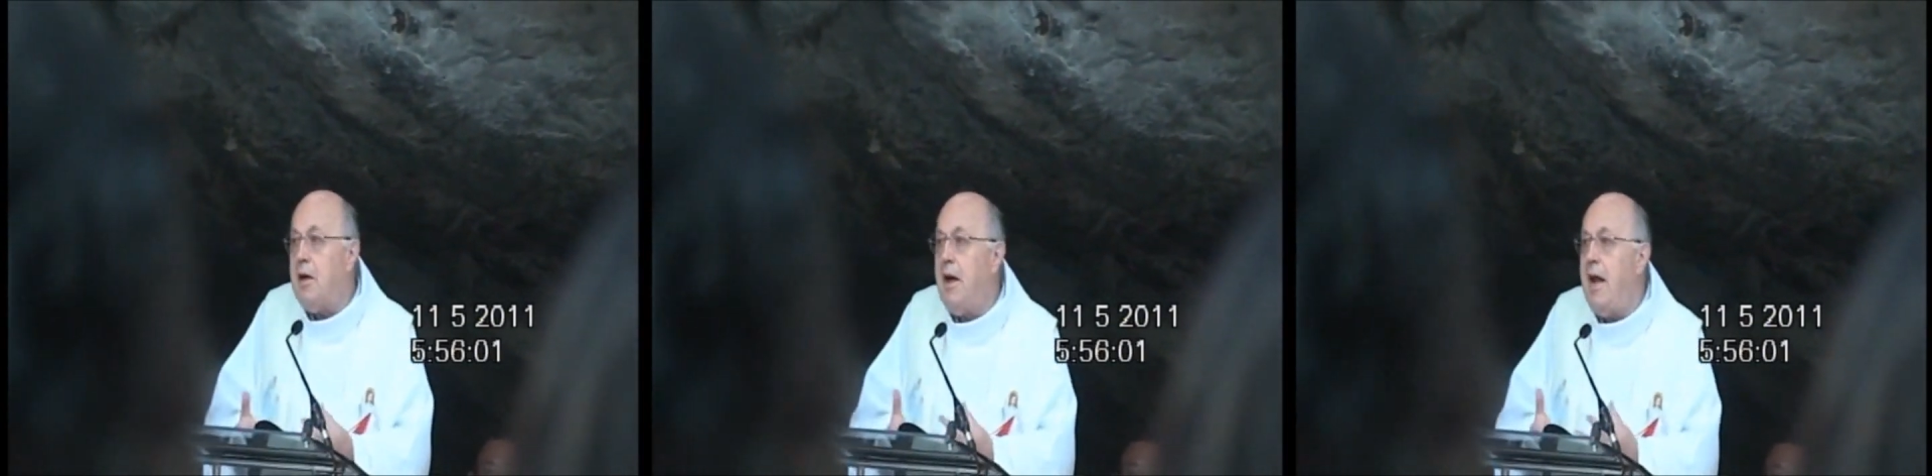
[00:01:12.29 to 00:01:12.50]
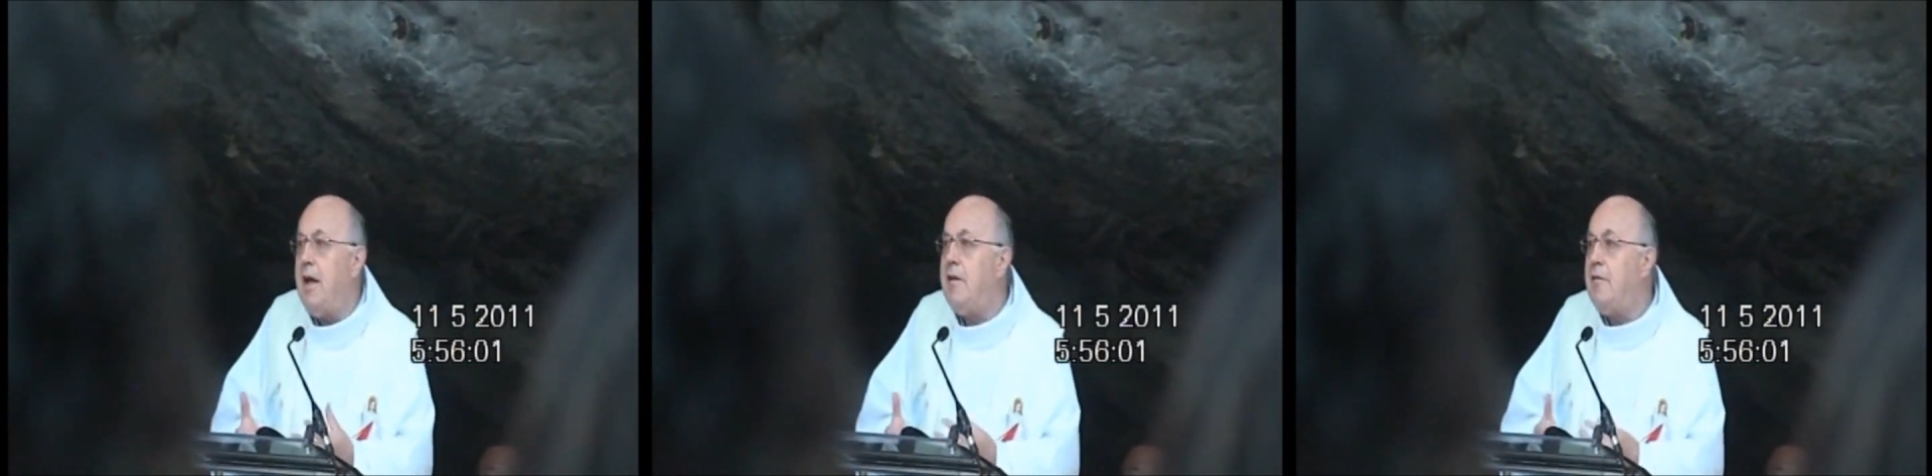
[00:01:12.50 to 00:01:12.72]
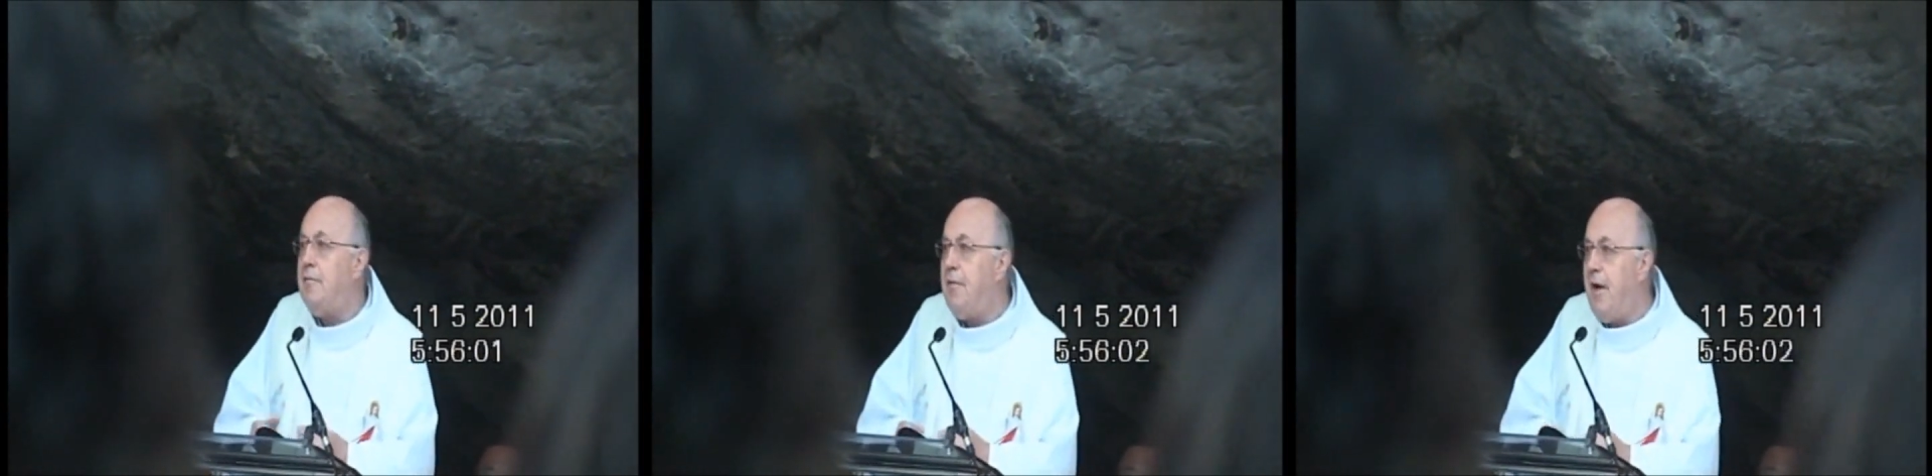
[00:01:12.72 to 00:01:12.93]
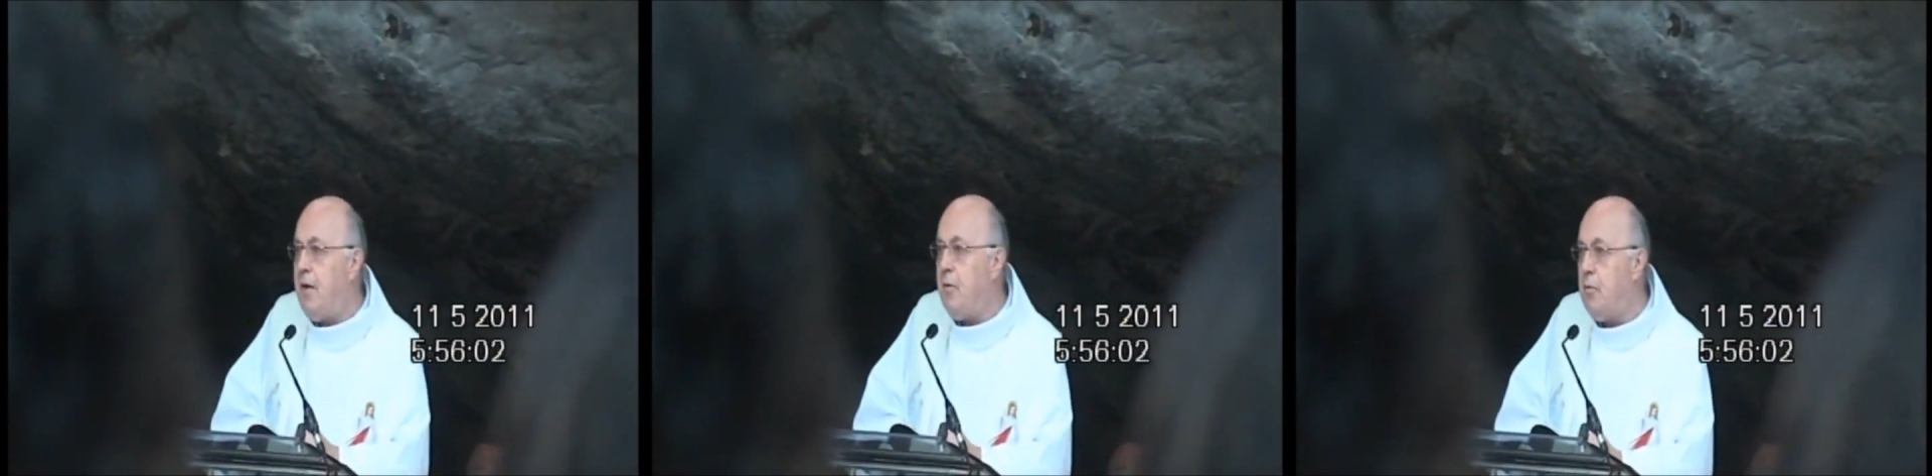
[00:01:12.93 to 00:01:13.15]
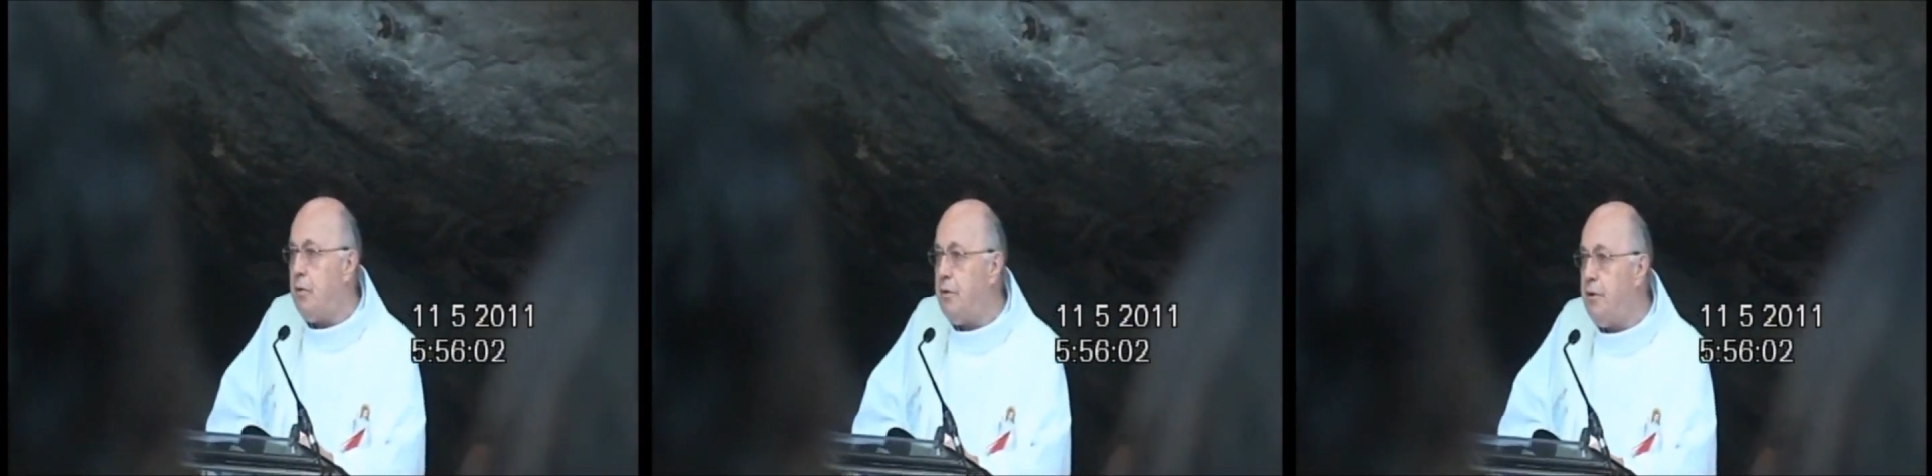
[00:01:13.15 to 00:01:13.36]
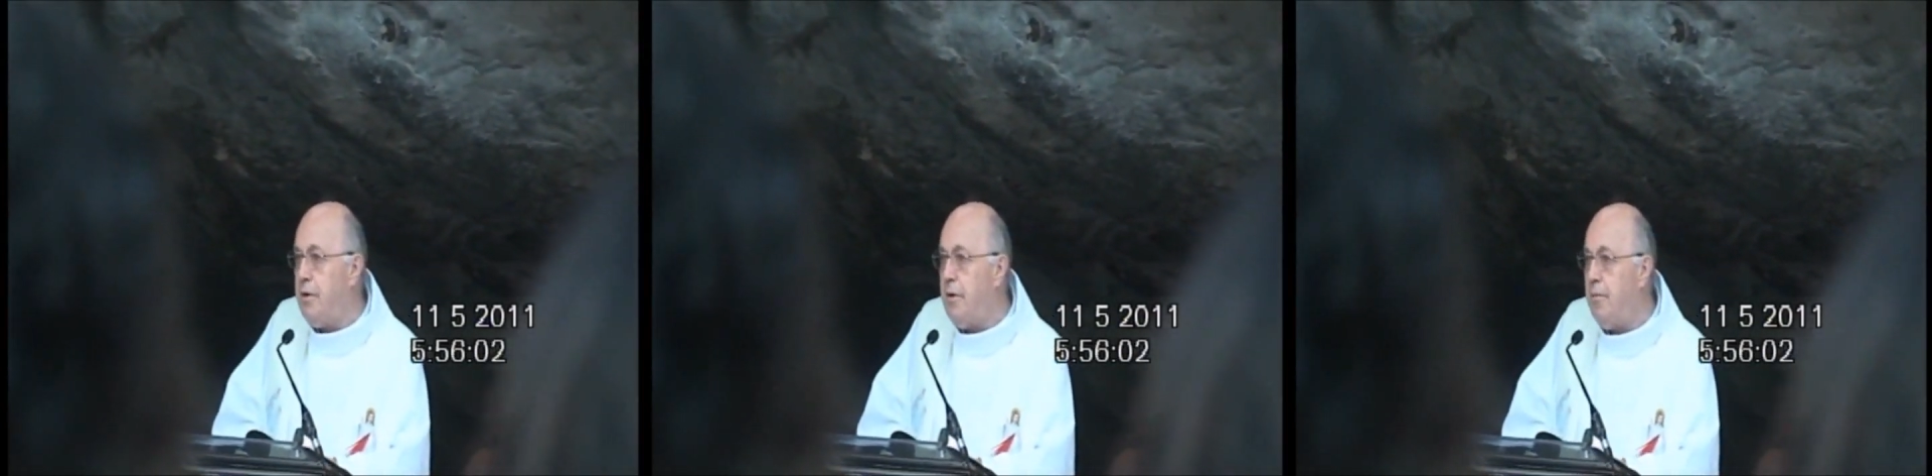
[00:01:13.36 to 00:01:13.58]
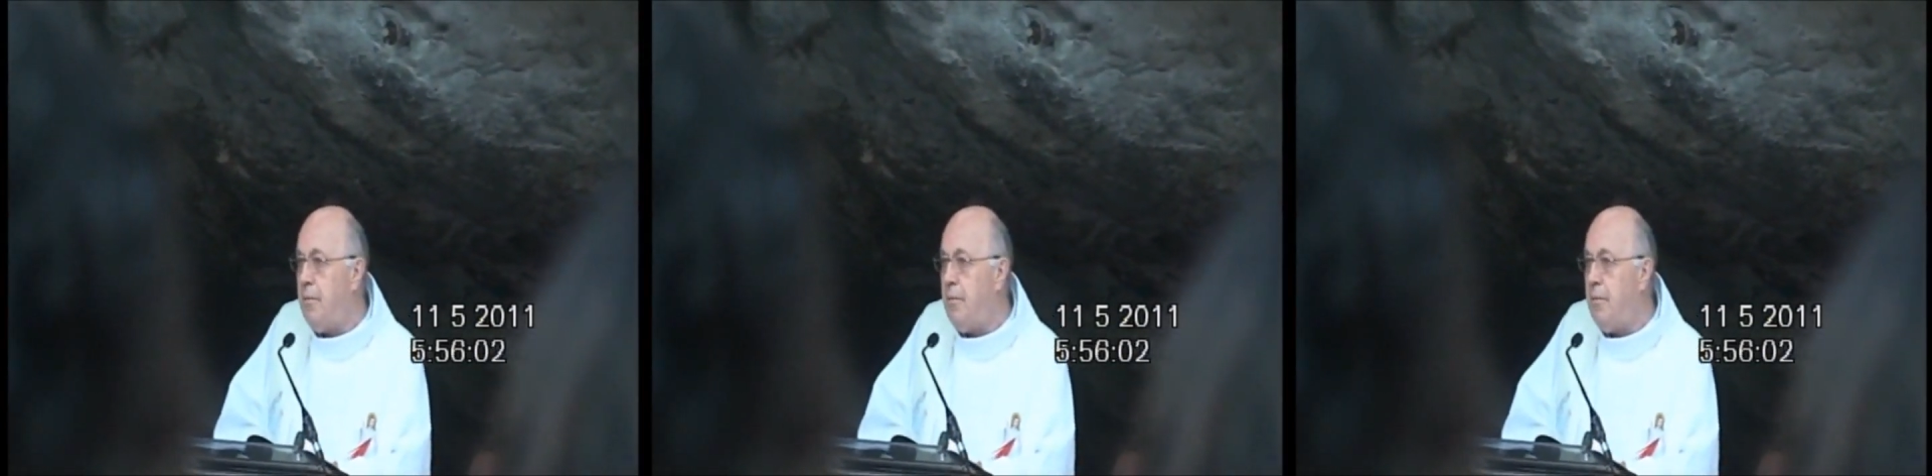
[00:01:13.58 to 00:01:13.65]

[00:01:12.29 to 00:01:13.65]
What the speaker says: collect firewood